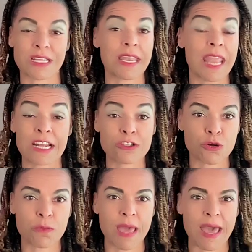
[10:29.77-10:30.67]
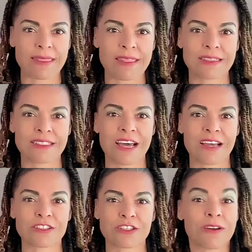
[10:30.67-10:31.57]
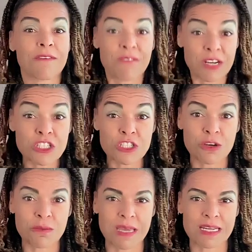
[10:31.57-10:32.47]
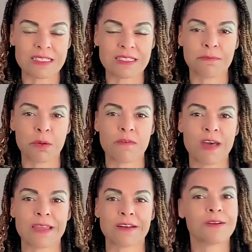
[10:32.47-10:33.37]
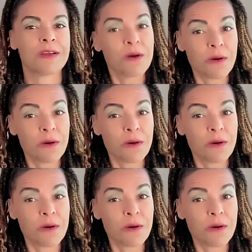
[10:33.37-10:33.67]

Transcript: a naturopathic doctor, a functional medicine provider,